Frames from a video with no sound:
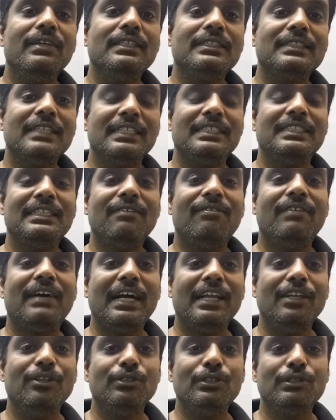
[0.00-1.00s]
such a
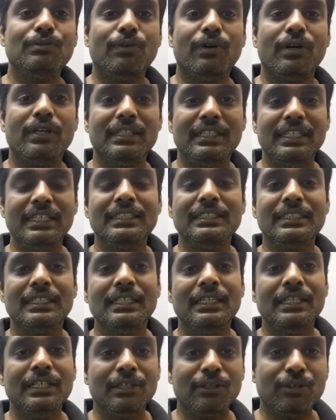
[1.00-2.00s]
values for these
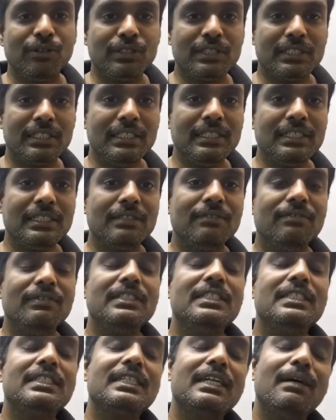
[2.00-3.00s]
questions, which
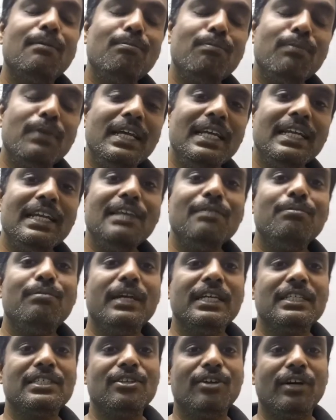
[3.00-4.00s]
is completely
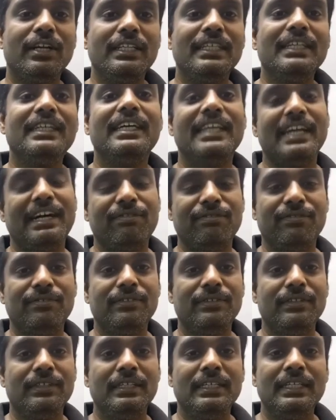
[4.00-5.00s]
based on the graph.
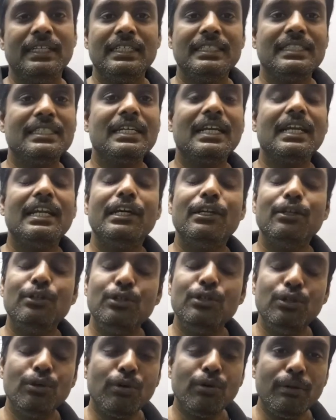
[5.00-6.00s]
Is it clear?
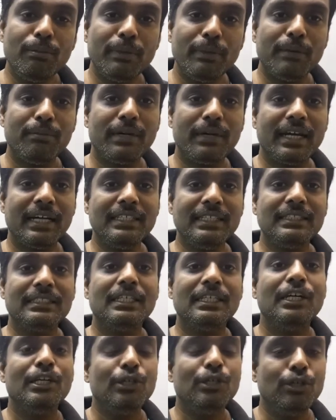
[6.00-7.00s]
Don't memorize,
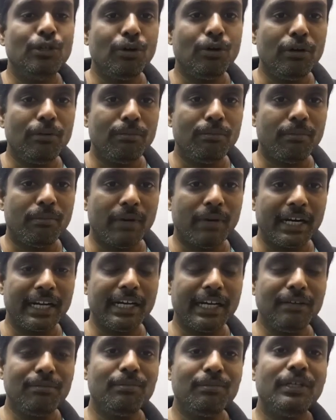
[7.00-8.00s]
don't mug
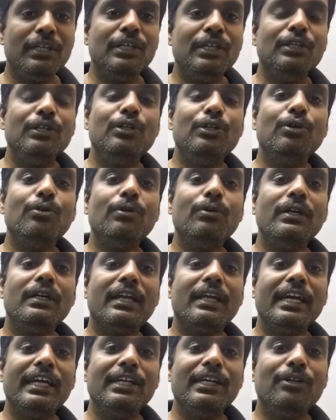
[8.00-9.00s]
up, don't
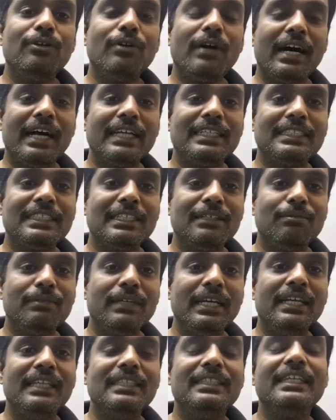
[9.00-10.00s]
try to accept
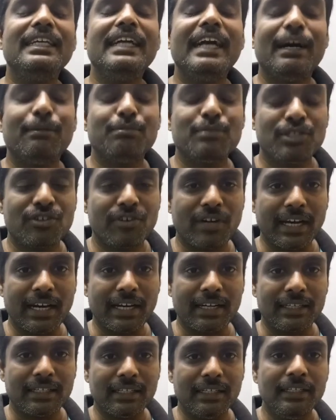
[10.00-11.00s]
anything
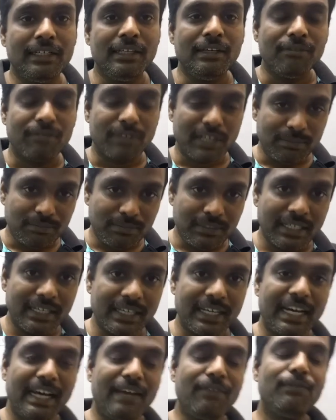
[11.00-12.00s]
abstract. From the
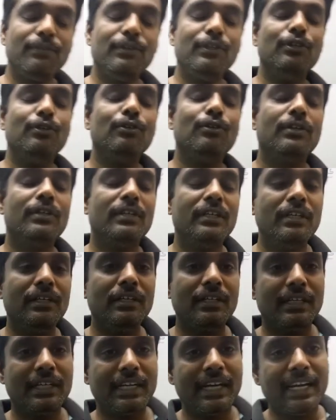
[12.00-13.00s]
graph you
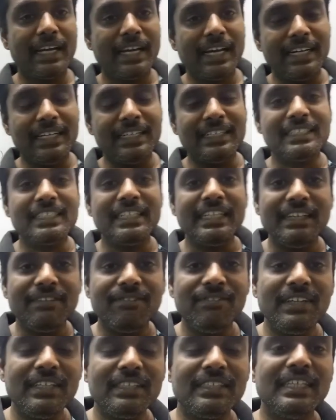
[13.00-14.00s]
can understand
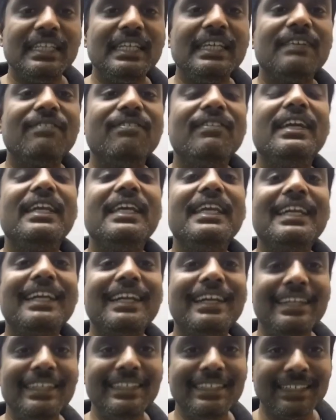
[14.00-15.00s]
everything very
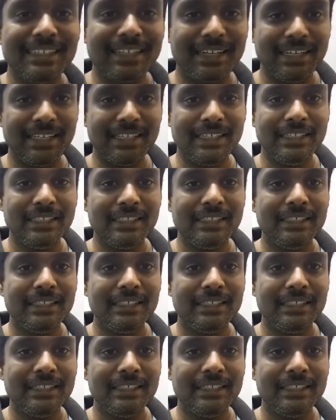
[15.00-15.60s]
clearly.